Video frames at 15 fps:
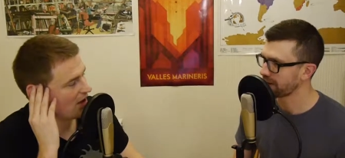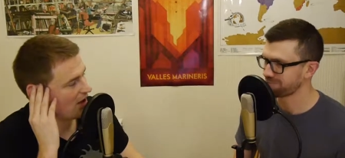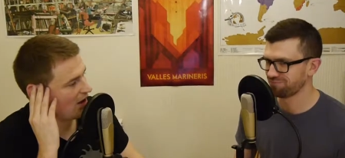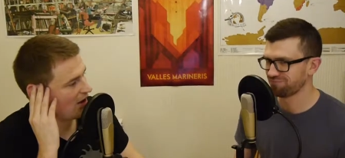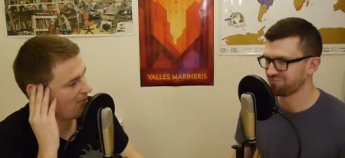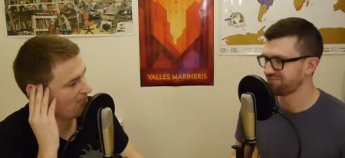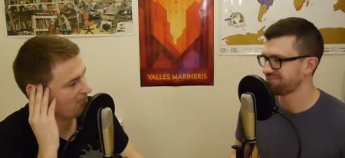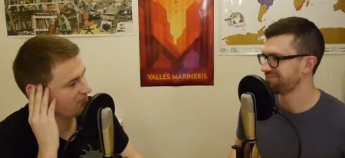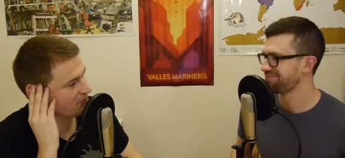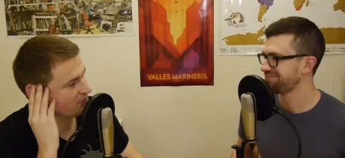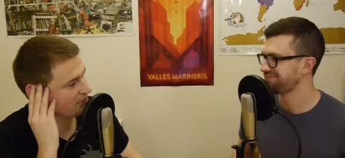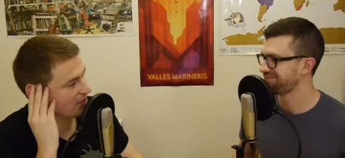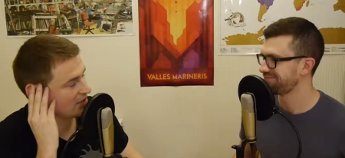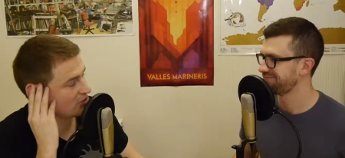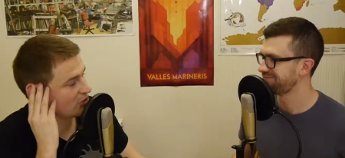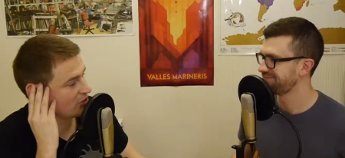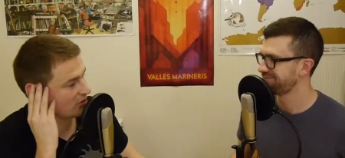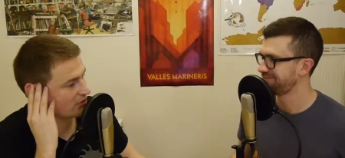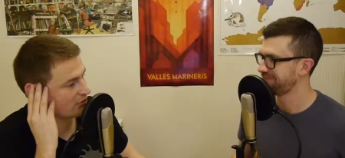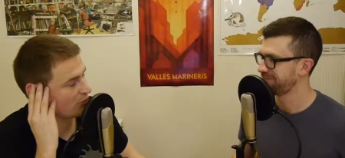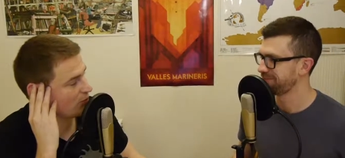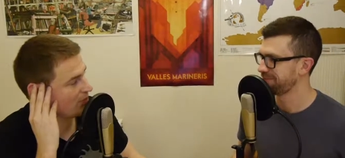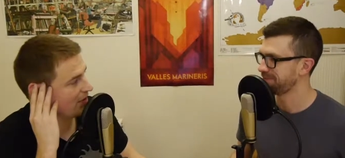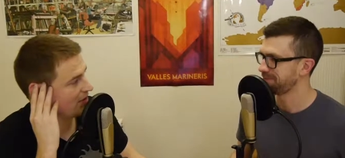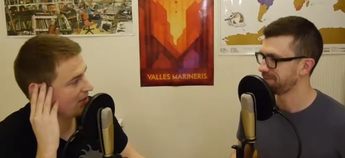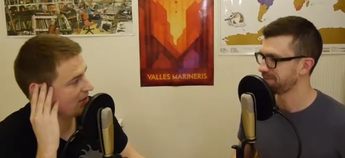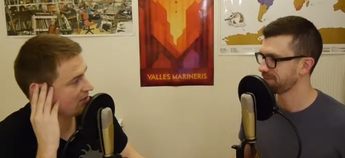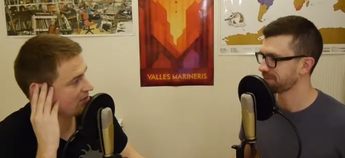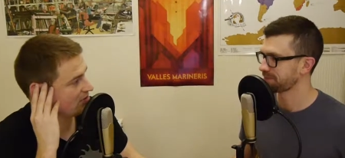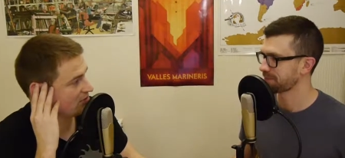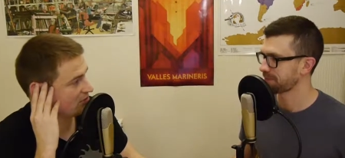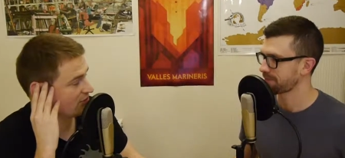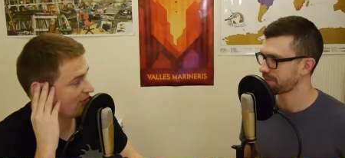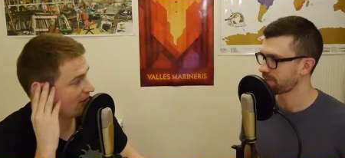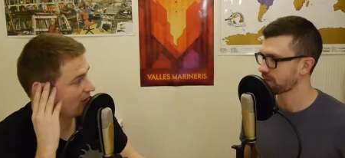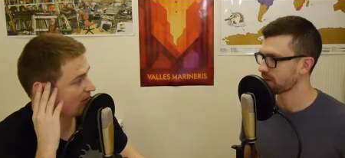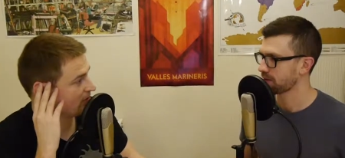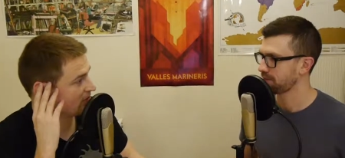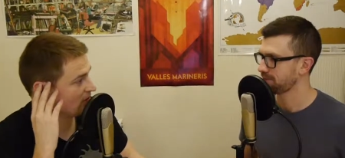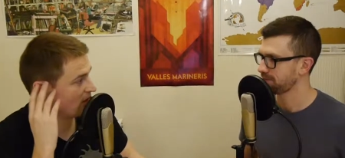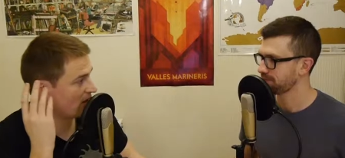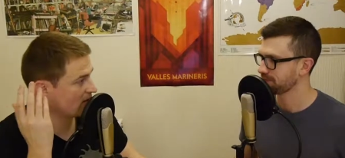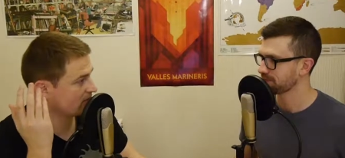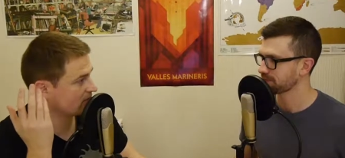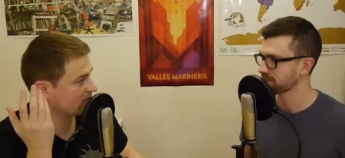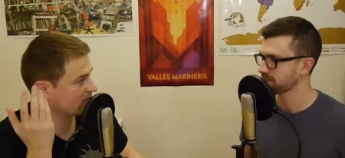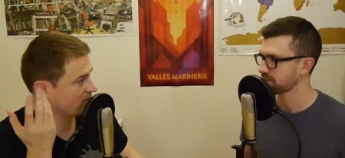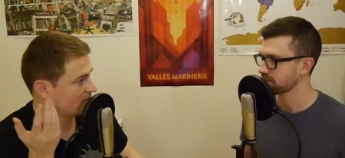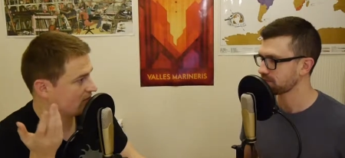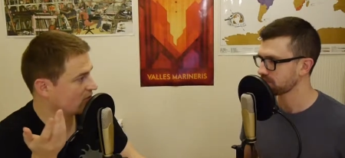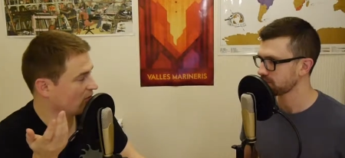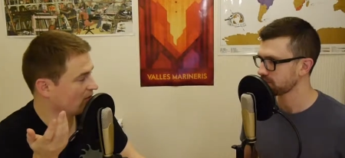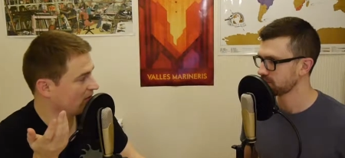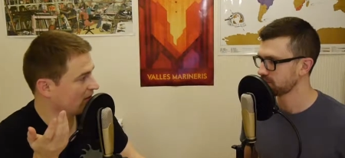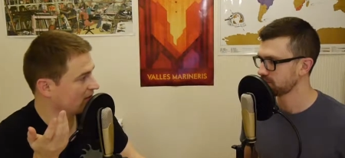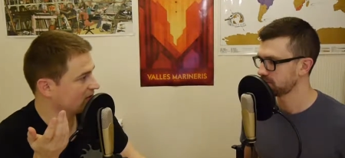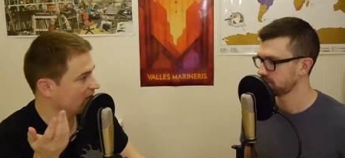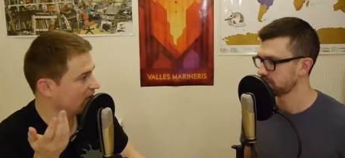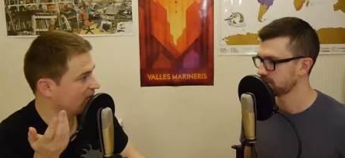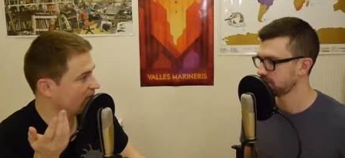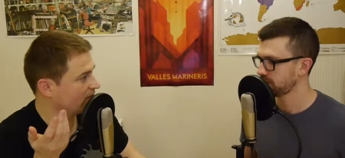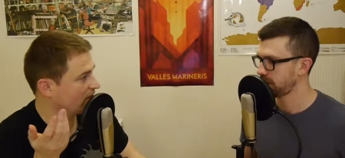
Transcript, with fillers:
Speaker 1: Yeah. Um, it took four billion years to develop into us, into complex life.